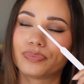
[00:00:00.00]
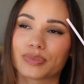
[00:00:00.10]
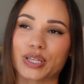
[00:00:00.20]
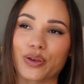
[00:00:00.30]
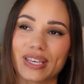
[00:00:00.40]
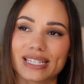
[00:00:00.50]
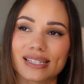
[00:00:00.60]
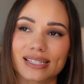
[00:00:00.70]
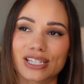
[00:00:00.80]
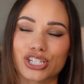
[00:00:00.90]
So this
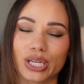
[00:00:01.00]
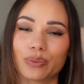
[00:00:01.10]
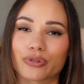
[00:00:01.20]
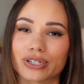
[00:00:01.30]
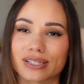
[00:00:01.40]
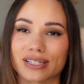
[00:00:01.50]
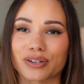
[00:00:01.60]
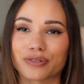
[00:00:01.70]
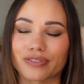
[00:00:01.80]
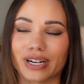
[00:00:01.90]
is a Sheep
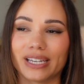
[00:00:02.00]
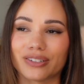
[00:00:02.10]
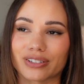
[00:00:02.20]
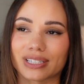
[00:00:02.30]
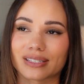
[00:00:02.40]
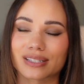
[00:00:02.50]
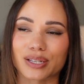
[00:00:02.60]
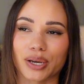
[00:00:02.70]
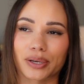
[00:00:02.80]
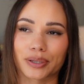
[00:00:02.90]
Cristal fragrance,
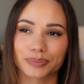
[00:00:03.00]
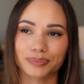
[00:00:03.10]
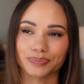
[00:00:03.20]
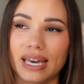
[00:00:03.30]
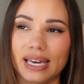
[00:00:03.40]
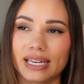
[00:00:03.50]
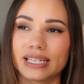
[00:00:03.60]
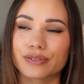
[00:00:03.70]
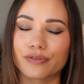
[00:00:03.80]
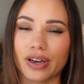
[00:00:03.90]
so it
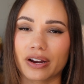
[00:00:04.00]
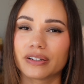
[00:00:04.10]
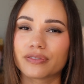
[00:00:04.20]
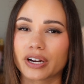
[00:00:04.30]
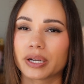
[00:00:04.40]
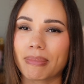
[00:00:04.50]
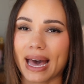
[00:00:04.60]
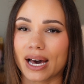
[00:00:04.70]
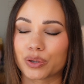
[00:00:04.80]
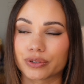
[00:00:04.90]
is very
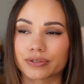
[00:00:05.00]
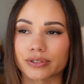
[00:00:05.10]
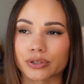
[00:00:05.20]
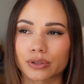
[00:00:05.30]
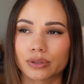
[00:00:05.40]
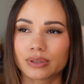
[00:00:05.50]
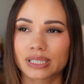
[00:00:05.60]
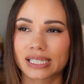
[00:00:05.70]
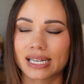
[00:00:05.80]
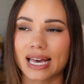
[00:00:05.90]
powerful
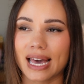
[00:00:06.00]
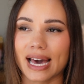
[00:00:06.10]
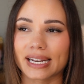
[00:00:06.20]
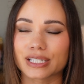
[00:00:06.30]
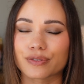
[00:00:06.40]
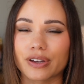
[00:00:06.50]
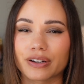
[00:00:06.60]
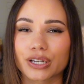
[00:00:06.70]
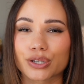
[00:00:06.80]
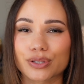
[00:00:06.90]
and it's
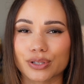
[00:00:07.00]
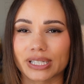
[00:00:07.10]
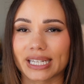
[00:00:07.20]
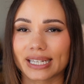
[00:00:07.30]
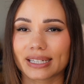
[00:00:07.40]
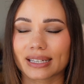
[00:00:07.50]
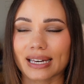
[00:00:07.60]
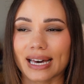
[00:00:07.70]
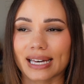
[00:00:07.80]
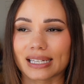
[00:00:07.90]
very ozonic,
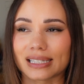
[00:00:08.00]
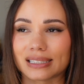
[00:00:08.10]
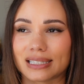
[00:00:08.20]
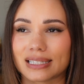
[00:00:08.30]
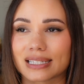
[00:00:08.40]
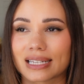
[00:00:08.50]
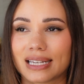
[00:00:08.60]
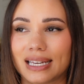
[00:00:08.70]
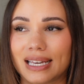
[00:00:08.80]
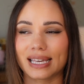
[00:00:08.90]
and
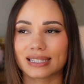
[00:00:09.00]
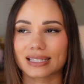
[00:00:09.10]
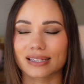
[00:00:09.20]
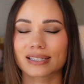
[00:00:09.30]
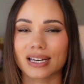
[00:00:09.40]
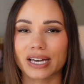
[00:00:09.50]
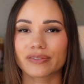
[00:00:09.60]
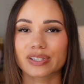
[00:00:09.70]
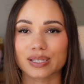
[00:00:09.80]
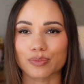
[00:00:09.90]
it does kind
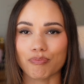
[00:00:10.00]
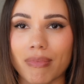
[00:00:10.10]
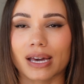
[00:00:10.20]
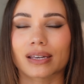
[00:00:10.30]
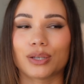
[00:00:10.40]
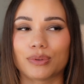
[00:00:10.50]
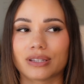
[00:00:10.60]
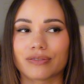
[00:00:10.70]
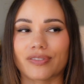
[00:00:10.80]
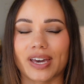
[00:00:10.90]
of smack you
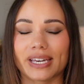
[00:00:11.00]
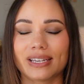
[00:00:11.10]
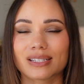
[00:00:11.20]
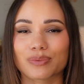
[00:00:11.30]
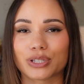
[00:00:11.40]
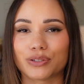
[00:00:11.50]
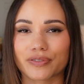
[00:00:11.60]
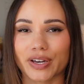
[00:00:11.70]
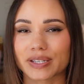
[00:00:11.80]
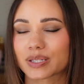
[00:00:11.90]
in the face when you
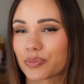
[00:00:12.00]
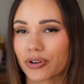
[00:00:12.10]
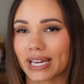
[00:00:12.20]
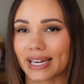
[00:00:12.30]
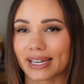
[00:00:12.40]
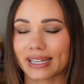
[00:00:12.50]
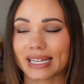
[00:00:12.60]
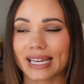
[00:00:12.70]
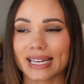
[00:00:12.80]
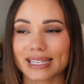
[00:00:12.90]
first spray
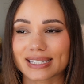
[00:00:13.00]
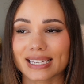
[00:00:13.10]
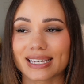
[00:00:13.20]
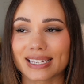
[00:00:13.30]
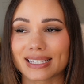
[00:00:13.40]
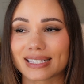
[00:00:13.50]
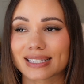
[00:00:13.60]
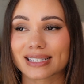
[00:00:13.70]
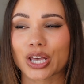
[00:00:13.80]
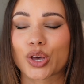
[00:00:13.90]
it. It
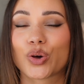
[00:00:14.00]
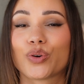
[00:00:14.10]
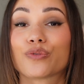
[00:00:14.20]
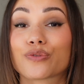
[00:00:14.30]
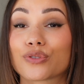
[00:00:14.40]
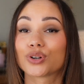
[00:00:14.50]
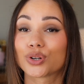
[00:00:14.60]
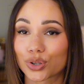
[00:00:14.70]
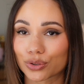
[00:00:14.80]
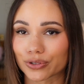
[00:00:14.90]
is
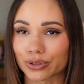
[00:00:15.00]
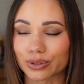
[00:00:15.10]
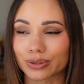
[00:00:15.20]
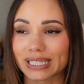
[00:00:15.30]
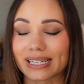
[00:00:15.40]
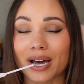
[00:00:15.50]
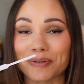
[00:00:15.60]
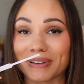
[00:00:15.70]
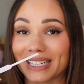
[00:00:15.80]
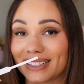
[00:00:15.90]
floral, and
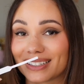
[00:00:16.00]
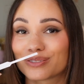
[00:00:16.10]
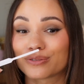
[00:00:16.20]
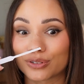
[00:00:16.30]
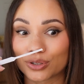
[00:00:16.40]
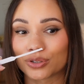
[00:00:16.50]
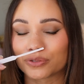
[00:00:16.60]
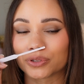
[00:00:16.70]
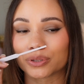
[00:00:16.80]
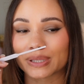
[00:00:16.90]
I mean
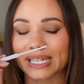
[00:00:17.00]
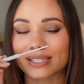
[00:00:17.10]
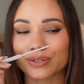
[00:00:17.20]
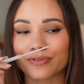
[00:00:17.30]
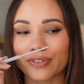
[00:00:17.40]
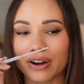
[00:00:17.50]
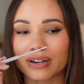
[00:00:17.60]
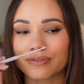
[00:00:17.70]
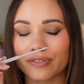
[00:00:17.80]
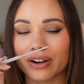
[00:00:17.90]
floral. It's
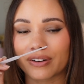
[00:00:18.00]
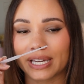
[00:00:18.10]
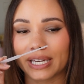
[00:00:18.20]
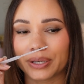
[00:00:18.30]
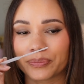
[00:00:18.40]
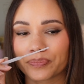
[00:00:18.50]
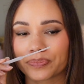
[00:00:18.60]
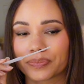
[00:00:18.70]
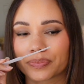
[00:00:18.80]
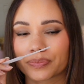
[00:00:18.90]
very
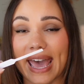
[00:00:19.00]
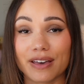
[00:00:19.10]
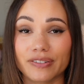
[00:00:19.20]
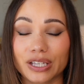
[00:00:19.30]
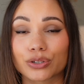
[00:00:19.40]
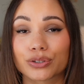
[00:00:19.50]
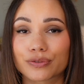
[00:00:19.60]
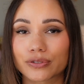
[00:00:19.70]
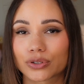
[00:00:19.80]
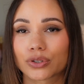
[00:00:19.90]
heavy on the
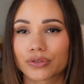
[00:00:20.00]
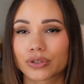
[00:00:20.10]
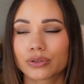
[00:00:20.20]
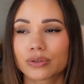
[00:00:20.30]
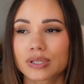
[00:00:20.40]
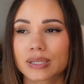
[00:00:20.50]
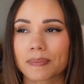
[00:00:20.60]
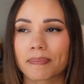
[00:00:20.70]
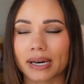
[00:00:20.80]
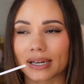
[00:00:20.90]
florals,
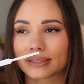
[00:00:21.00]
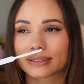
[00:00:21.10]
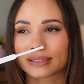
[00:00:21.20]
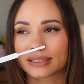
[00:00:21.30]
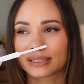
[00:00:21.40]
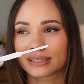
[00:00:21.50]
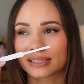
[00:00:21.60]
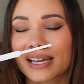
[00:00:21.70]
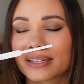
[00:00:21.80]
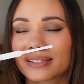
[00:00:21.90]
but
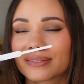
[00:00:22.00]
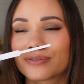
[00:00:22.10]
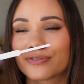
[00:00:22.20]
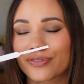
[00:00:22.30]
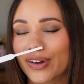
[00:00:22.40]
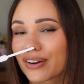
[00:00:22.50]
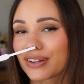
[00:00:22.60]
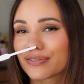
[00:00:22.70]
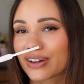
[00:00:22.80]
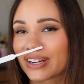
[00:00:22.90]
done
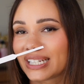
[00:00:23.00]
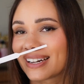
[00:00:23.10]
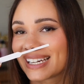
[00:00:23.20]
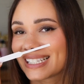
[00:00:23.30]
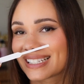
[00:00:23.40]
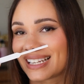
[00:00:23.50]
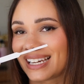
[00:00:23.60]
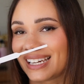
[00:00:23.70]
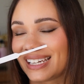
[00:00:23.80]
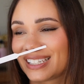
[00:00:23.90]
very
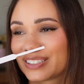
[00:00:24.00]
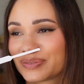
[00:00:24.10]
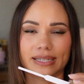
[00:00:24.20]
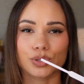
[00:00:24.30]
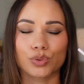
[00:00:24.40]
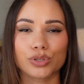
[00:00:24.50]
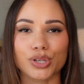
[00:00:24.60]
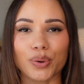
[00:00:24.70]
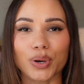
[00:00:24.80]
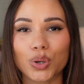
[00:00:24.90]
nicely. It's
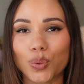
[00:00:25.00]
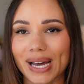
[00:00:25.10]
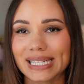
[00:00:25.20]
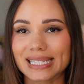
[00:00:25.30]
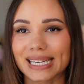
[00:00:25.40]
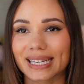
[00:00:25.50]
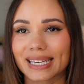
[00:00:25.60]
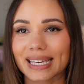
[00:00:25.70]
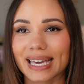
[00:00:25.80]
also aquatic.